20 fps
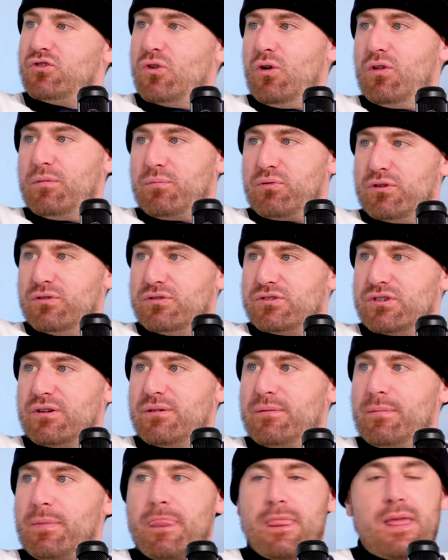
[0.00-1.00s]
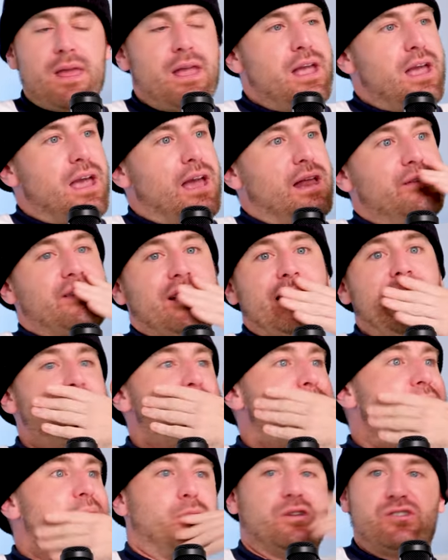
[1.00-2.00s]
Joel, the producer. Okay. And he's like, "All
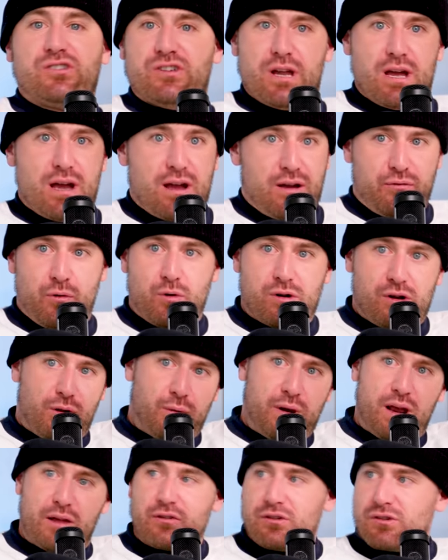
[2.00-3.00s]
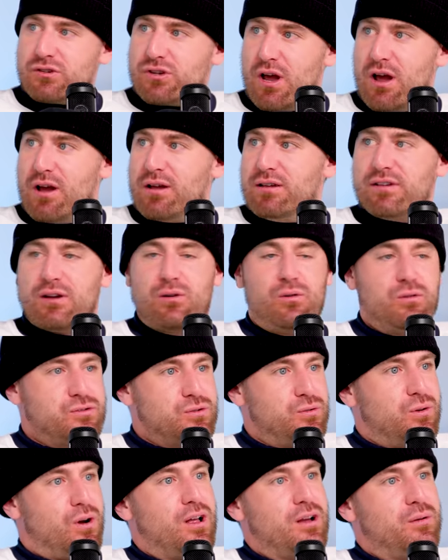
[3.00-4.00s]
right, Bob, listen. Uh, fortunately, we got this shot." He's like,
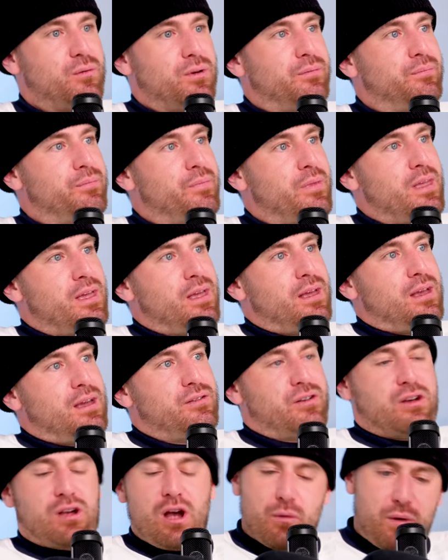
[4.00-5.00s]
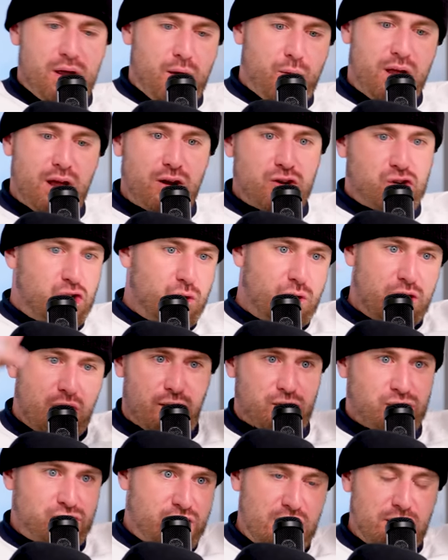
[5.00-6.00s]
"Old school Hollywood." He's like, oh, we, we got to shoot
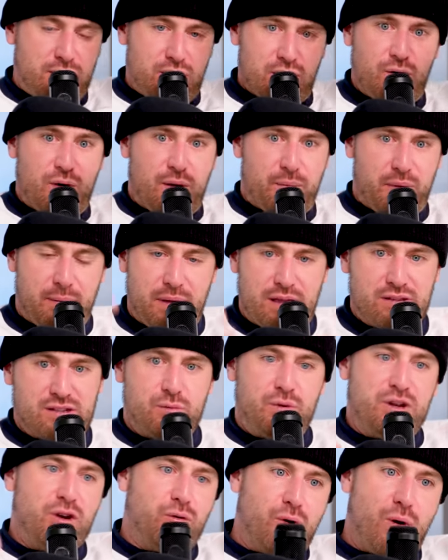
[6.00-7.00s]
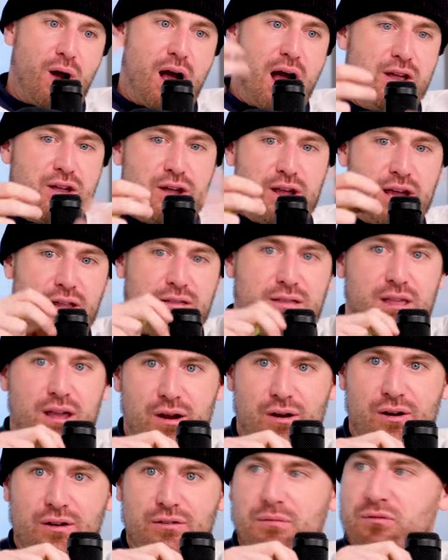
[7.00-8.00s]
another scene, you know. But basically, we don't know how you got
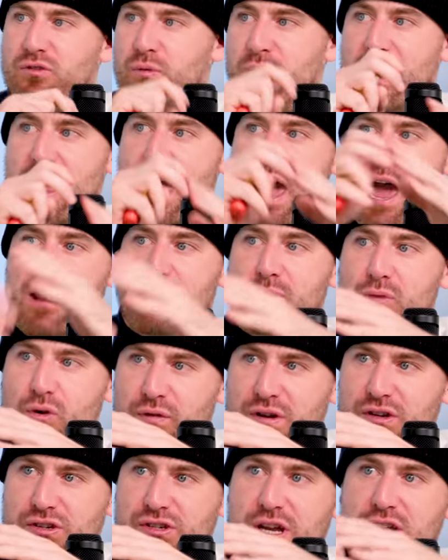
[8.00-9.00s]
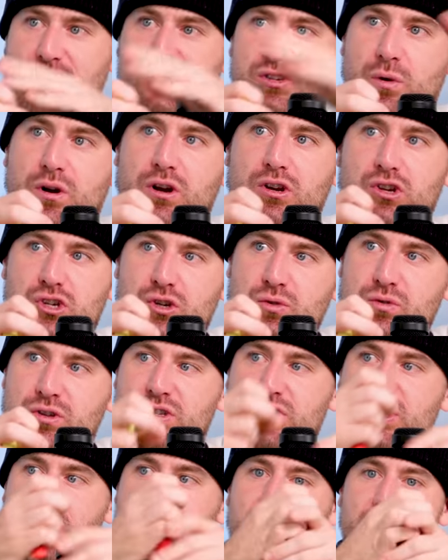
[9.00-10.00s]
there, and then, so we got to add a movie scene. So we're gonna shoot
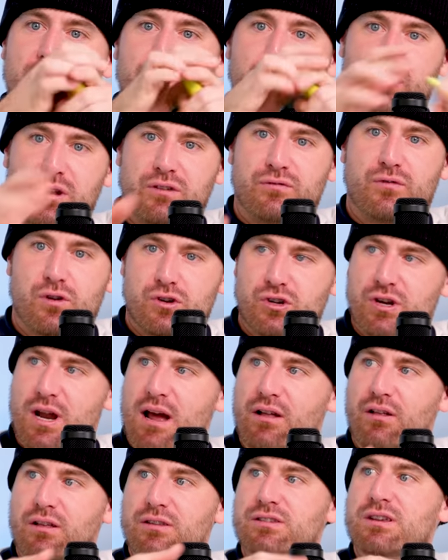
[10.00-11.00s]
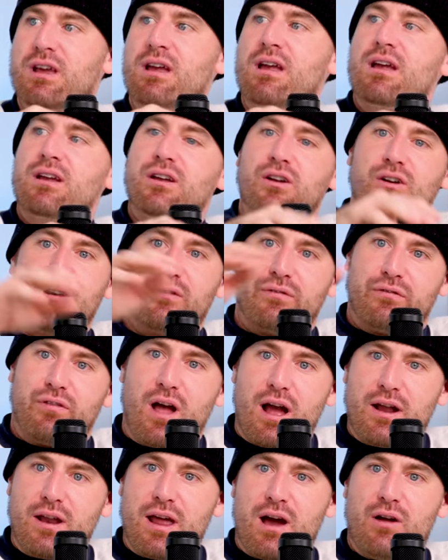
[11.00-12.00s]
the scene in the British Virgin Islands. You're gonna
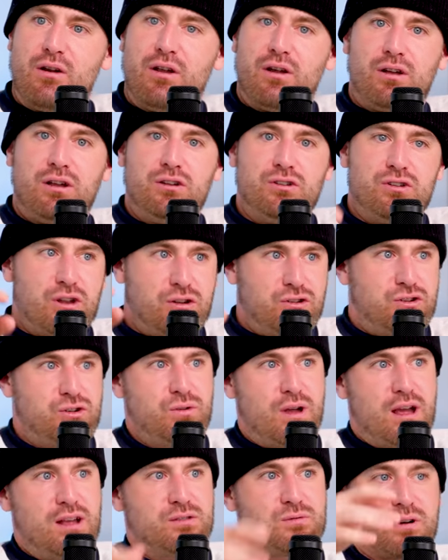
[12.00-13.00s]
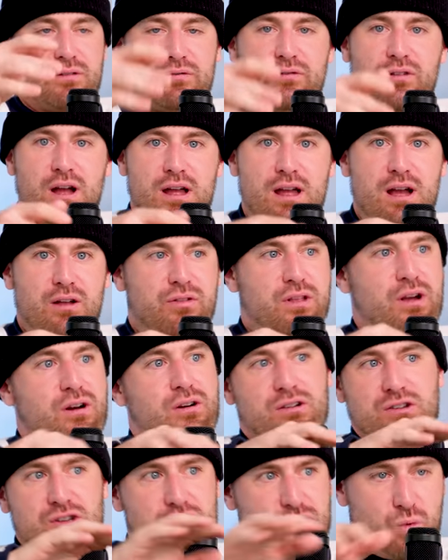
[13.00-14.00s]
fly down uh, in, in, two days. We're gonna fly out
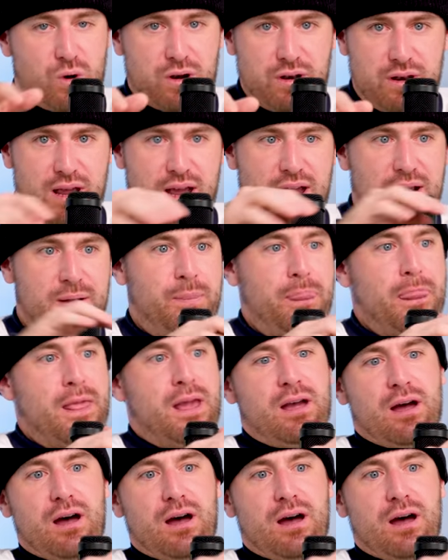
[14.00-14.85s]
there. It's just one day.